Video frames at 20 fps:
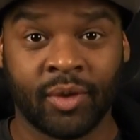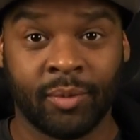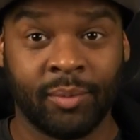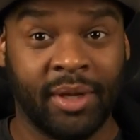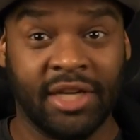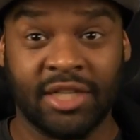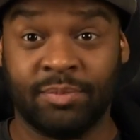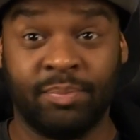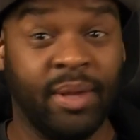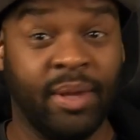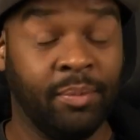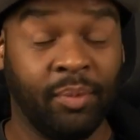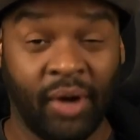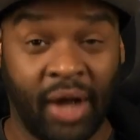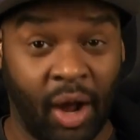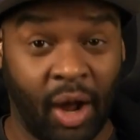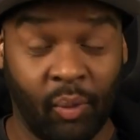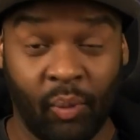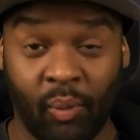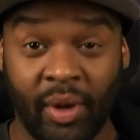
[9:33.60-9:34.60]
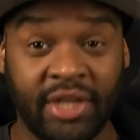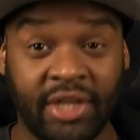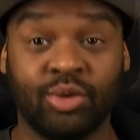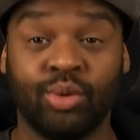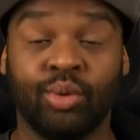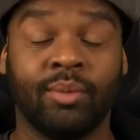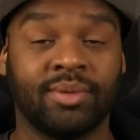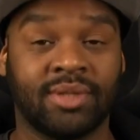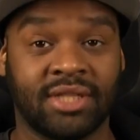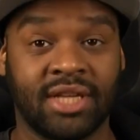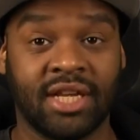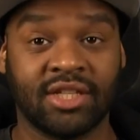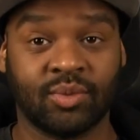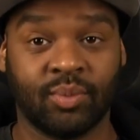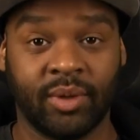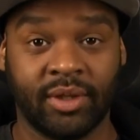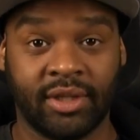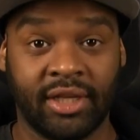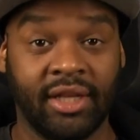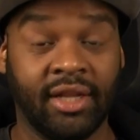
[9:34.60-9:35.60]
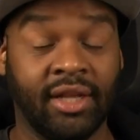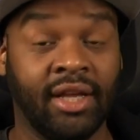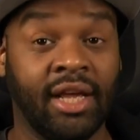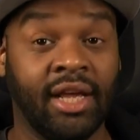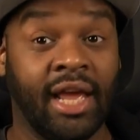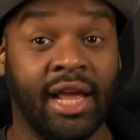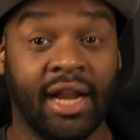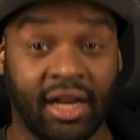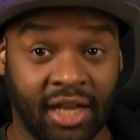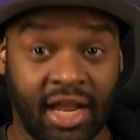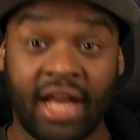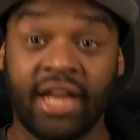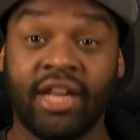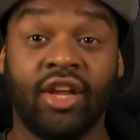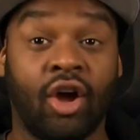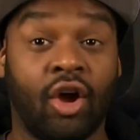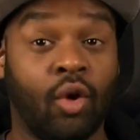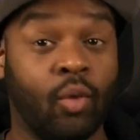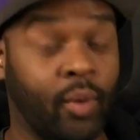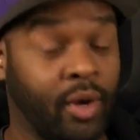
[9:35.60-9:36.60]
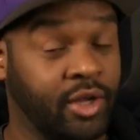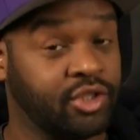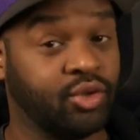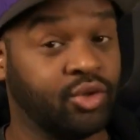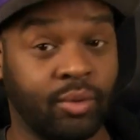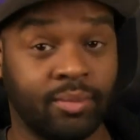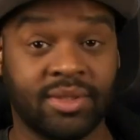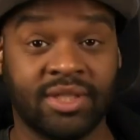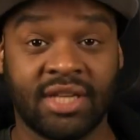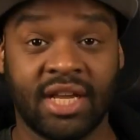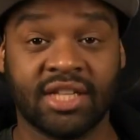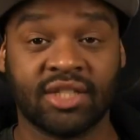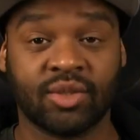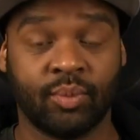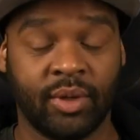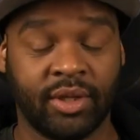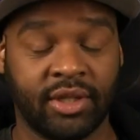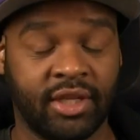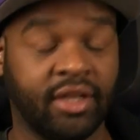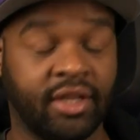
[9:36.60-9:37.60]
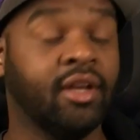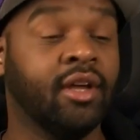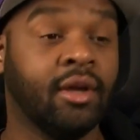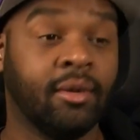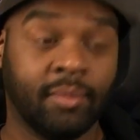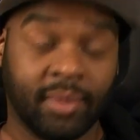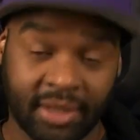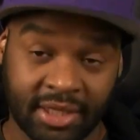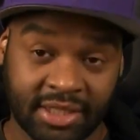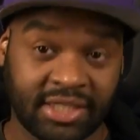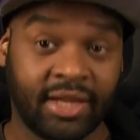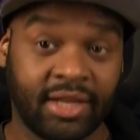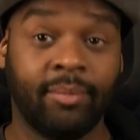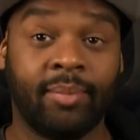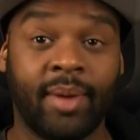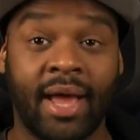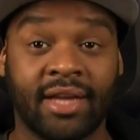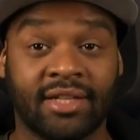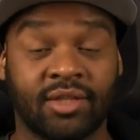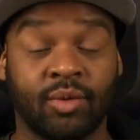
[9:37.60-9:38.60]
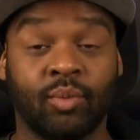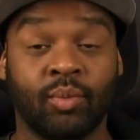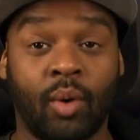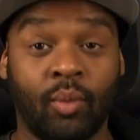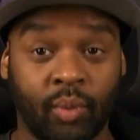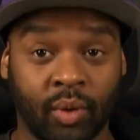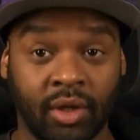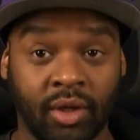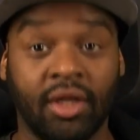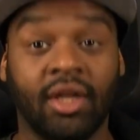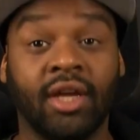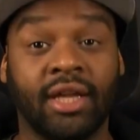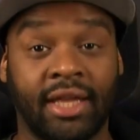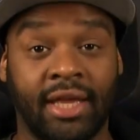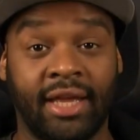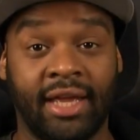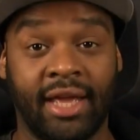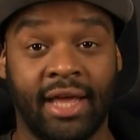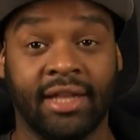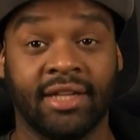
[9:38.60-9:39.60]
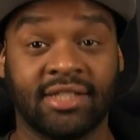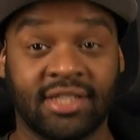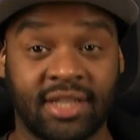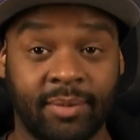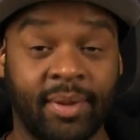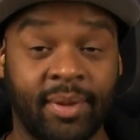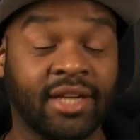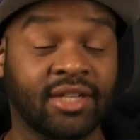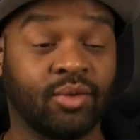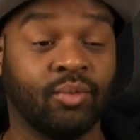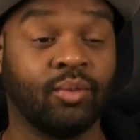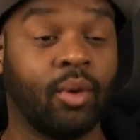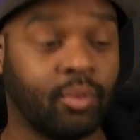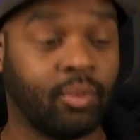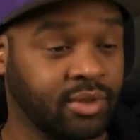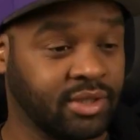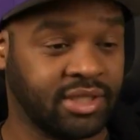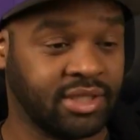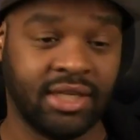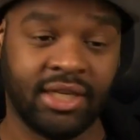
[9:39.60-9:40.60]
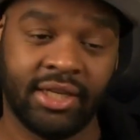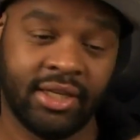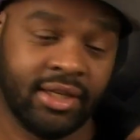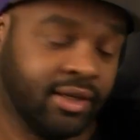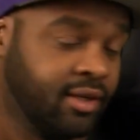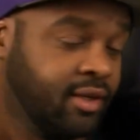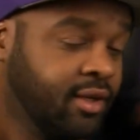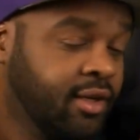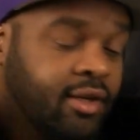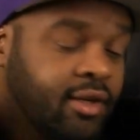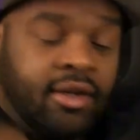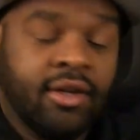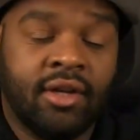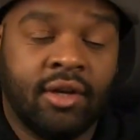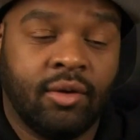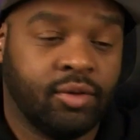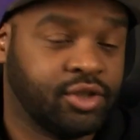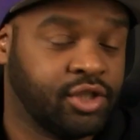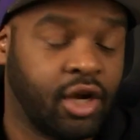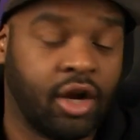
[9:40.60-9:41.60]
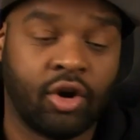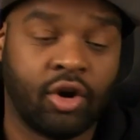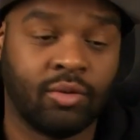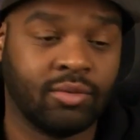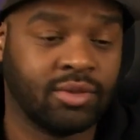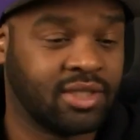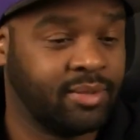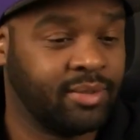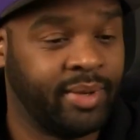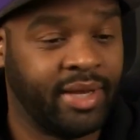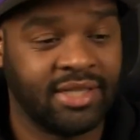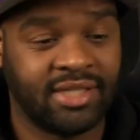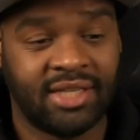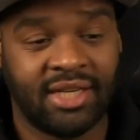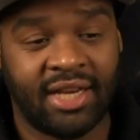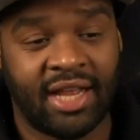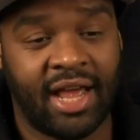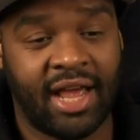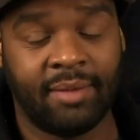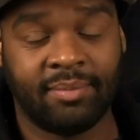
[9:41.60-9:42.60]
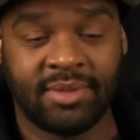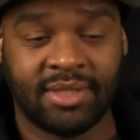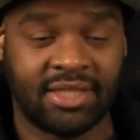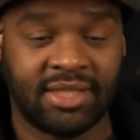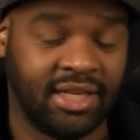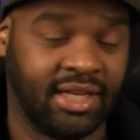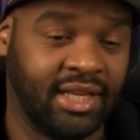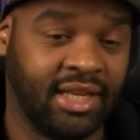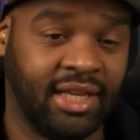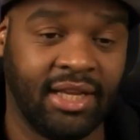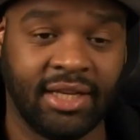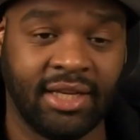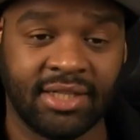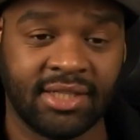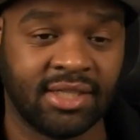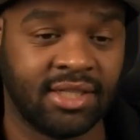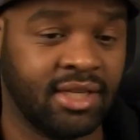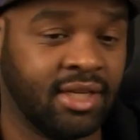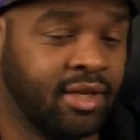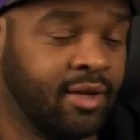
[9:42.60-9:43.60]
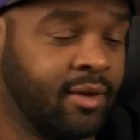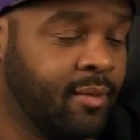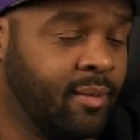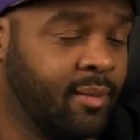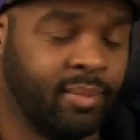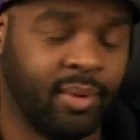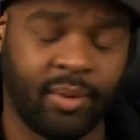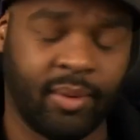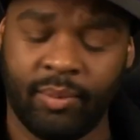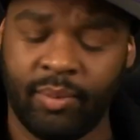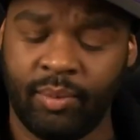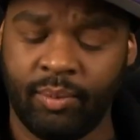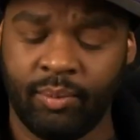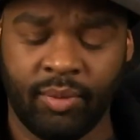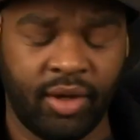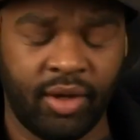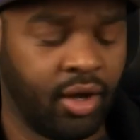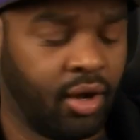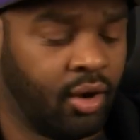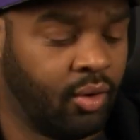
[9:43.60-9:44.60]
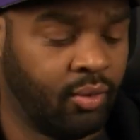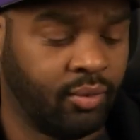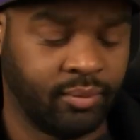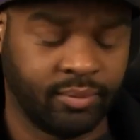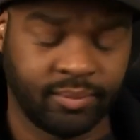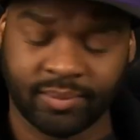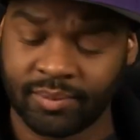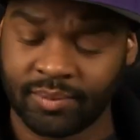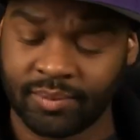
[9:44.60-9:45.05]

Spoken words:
because people got way too obsessed with it. And a lot of y'all are way too obsessed with it. But let's get back to what we're looking at. Let's get back to what we're seeing. Rashawn Holmes is the best thing that happened to the Kings. But, yo,